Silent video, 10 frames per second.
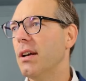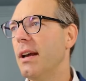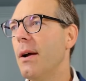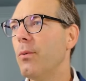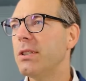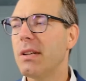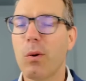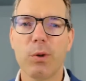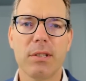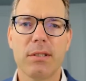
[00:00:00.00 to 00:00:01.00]
Yeah, we
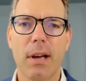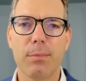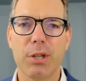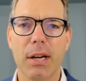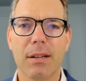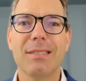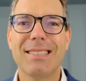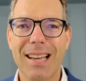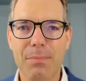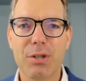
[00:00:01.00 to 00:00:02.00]
start with a subject.
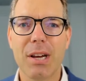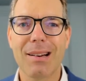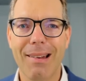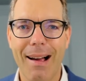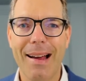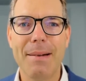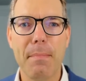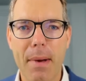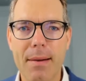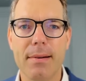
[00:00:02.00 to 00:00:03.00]
Subject line
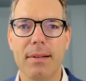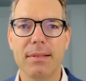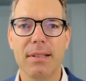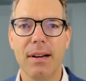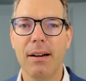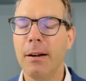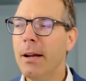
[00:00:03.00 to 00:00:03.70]
matters. Yeah.